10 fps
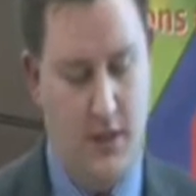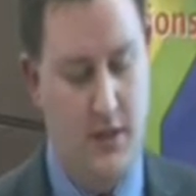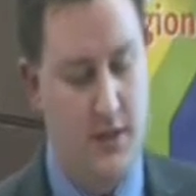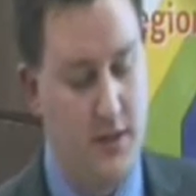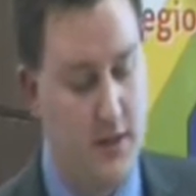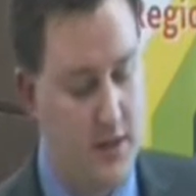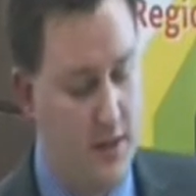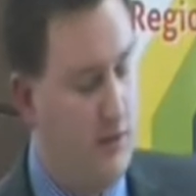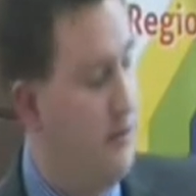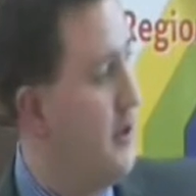And as you can
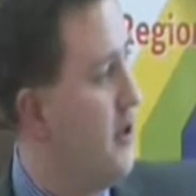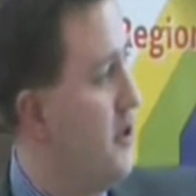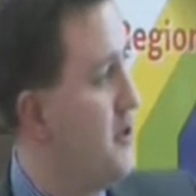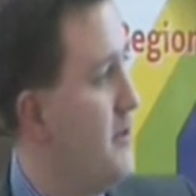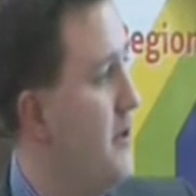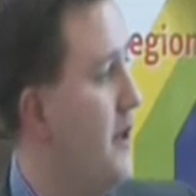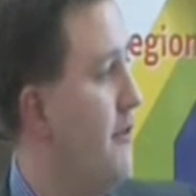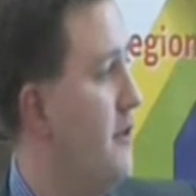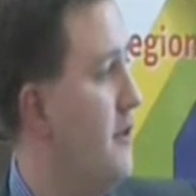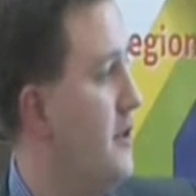see, with the cost that we
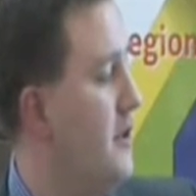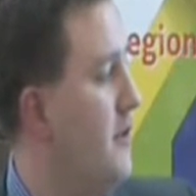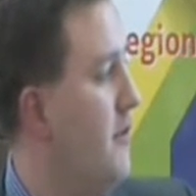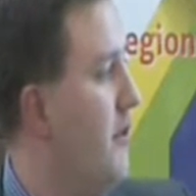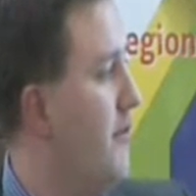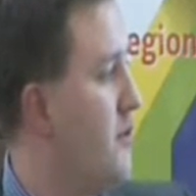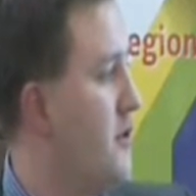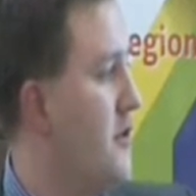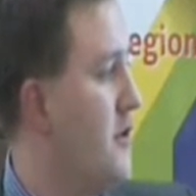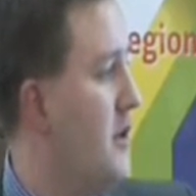have in
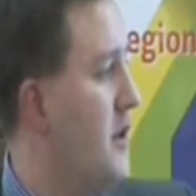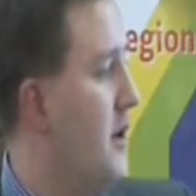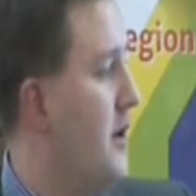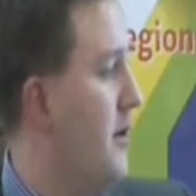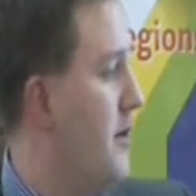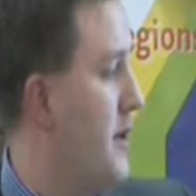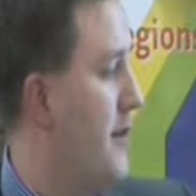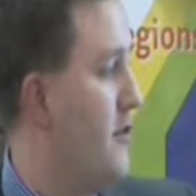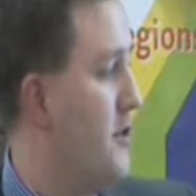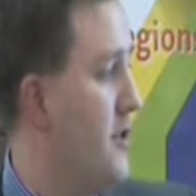Renfrewshire, the
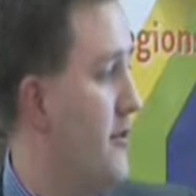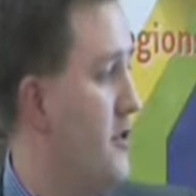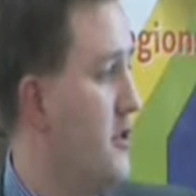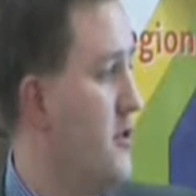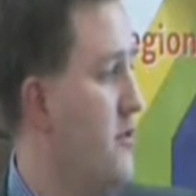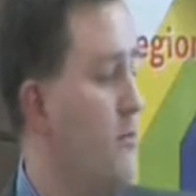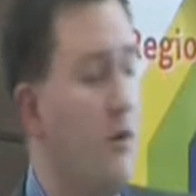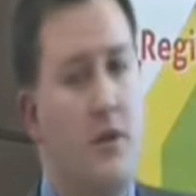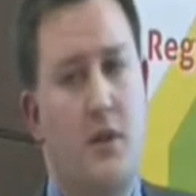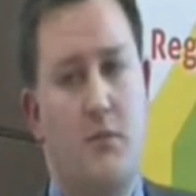average saving was
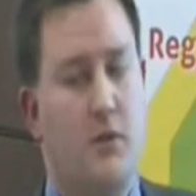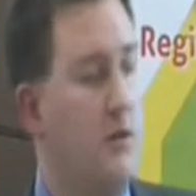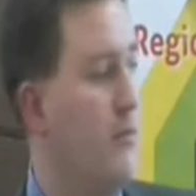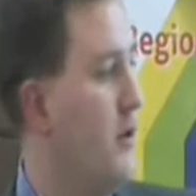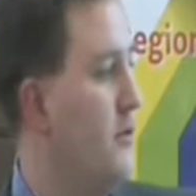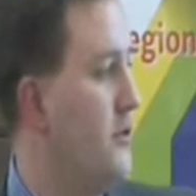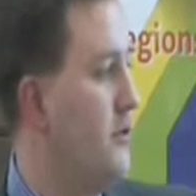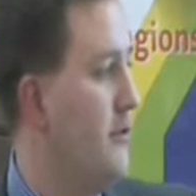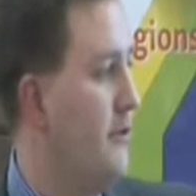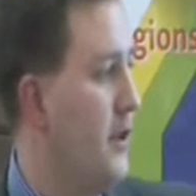£2.8 million
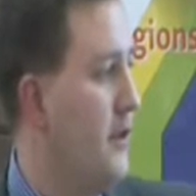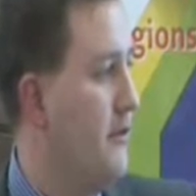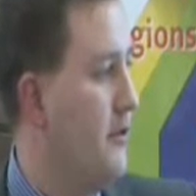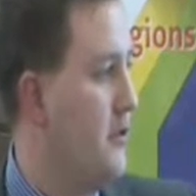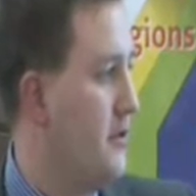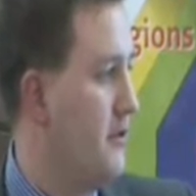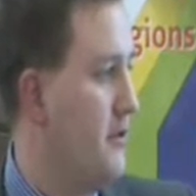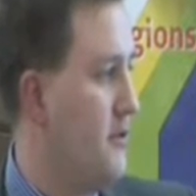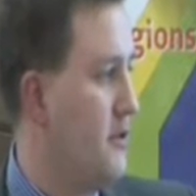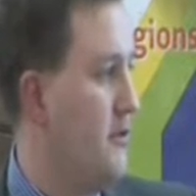over 5 years, or
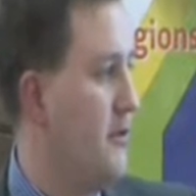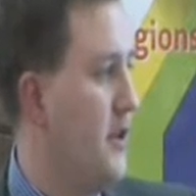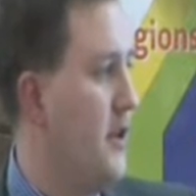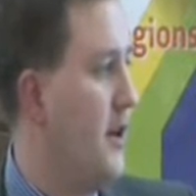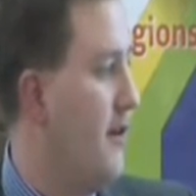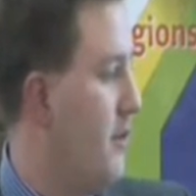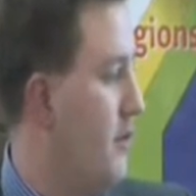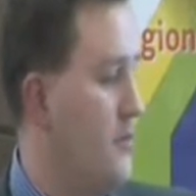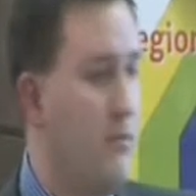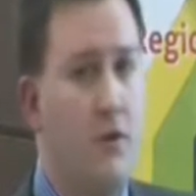just over
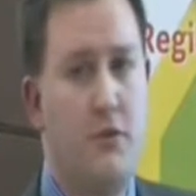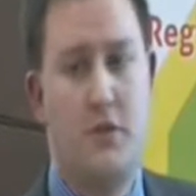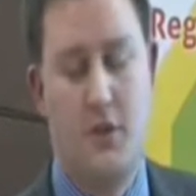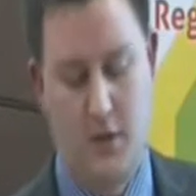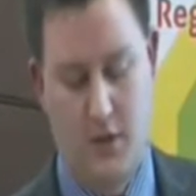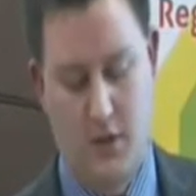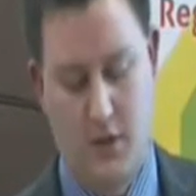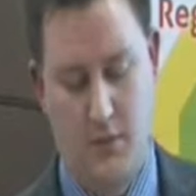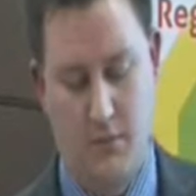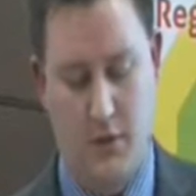£8,500
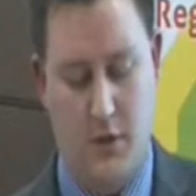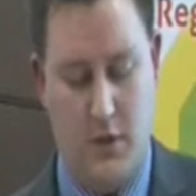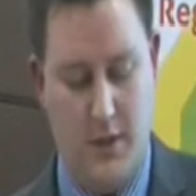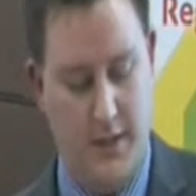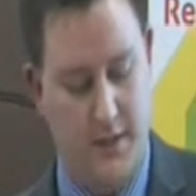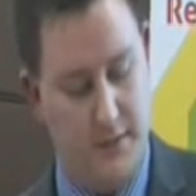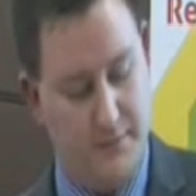per client.